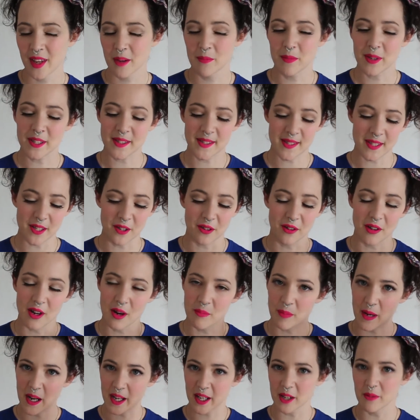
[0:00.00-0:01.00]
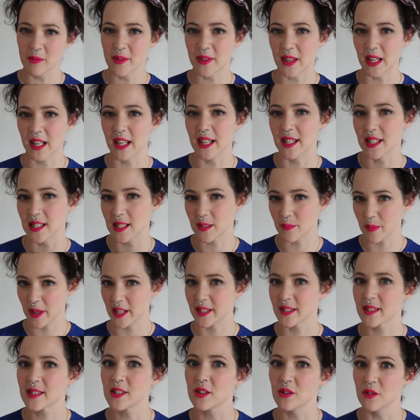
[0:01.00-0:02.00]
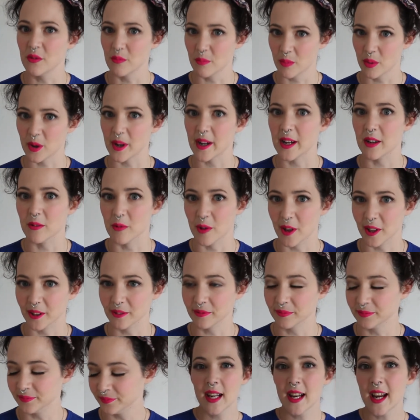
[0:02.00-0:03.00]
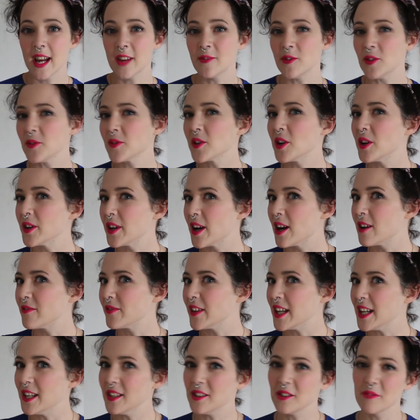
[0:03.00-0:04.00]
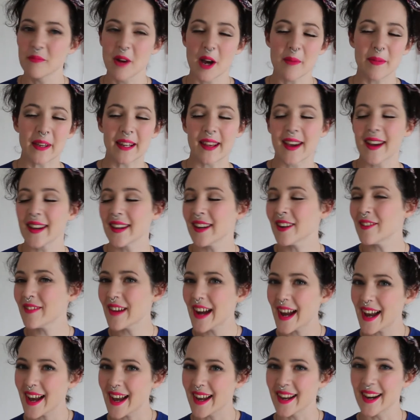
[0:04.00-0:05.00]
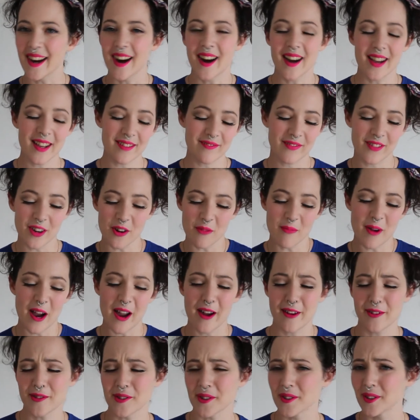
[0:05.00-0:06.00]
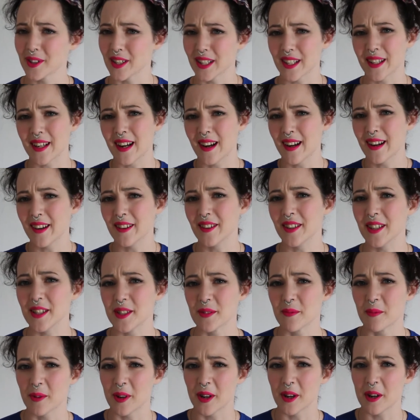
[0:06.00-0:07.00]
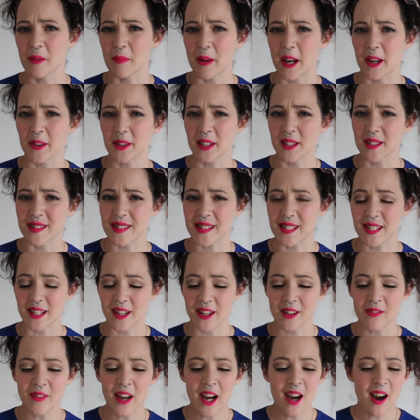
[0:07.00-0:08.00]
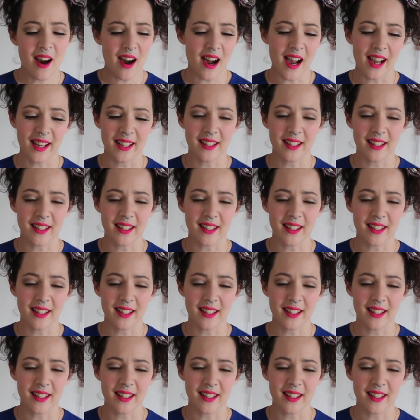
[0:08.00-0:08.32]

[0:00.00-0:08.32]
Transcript: But still, a bucket with a lid, it's best to bring one. If you've got an RV, you might be like, hooray, I've got my own toilet, I don't need to worry about this stuff, I